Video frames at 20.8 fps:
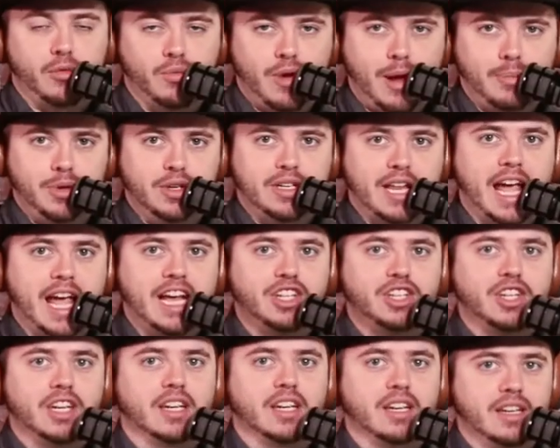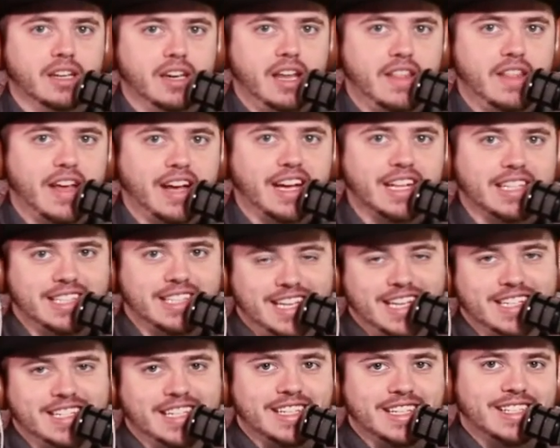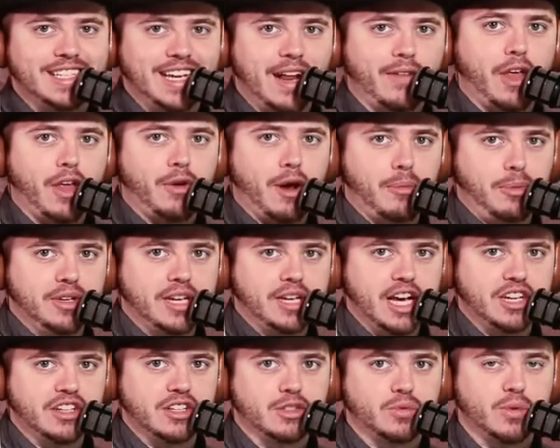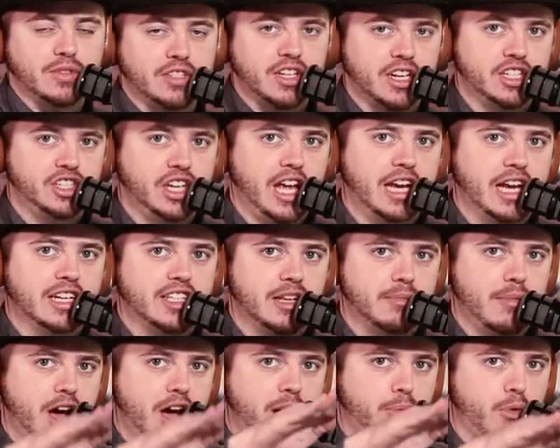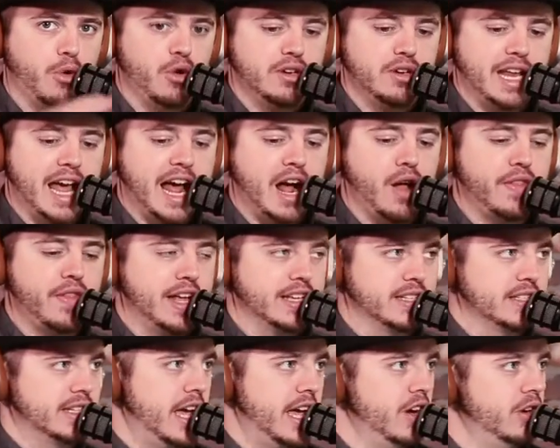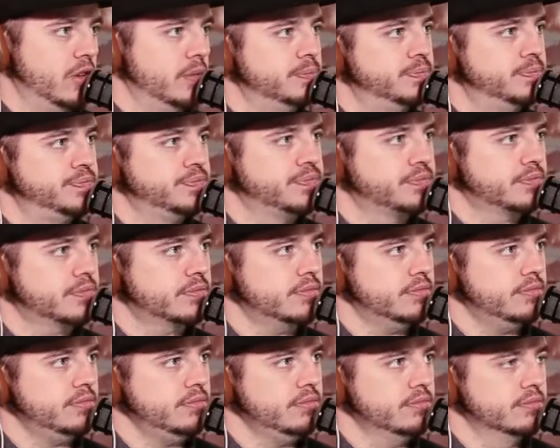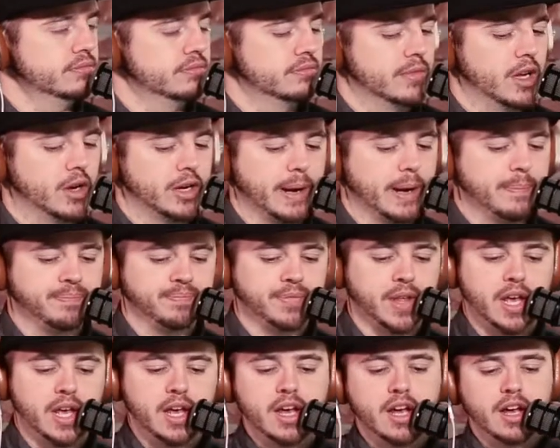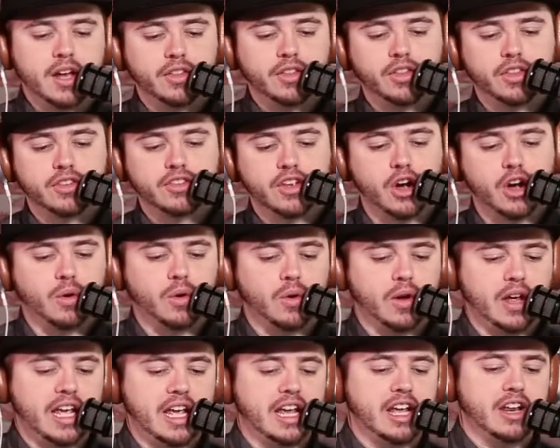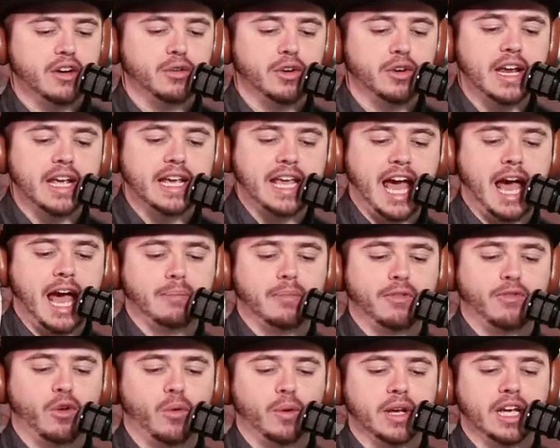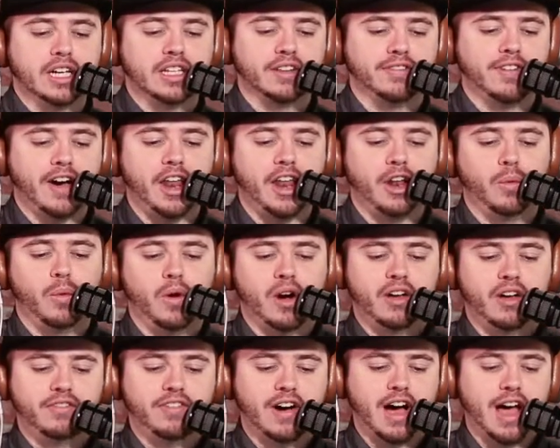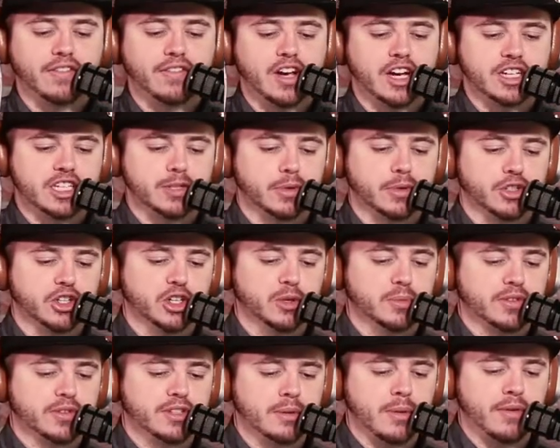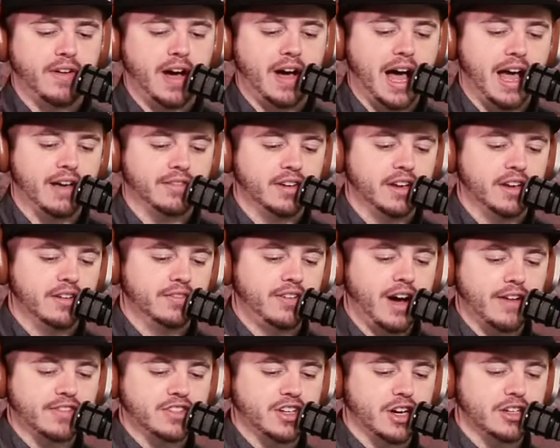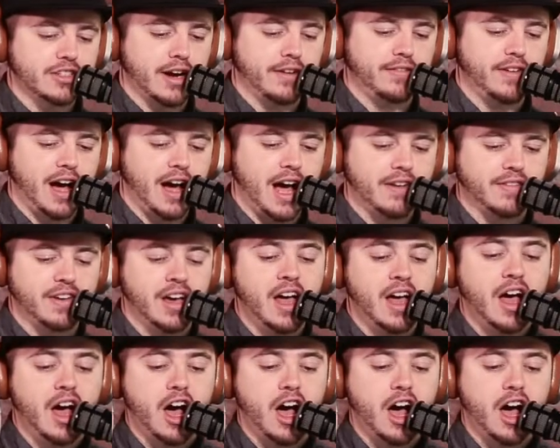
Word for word: a reputation, and the consistency of that reputation is what's going to change them up or down that scale. That's right. Okay. So, in recap, before we get to the final one, five customer groups. Number five, five stars out of five,